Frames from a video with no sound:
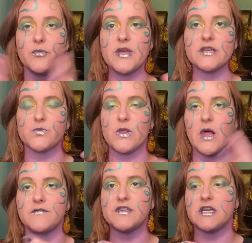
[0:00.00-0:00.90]
because we
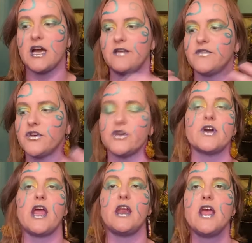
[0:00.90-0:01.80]
love to kind of
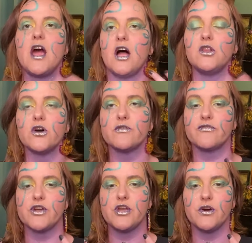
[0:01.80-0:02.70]
curate a look
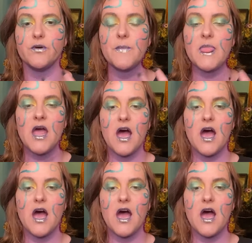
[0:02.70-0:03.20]
for you.